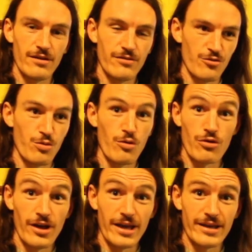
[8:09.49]
There's Boomer
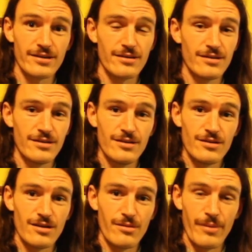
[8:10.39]
Lake,
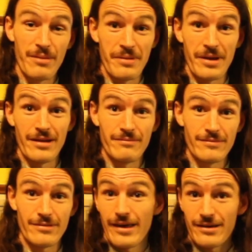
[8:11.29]
a man-made
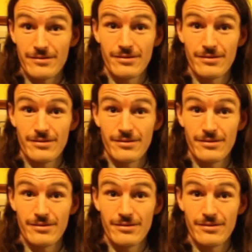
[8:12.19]
lake.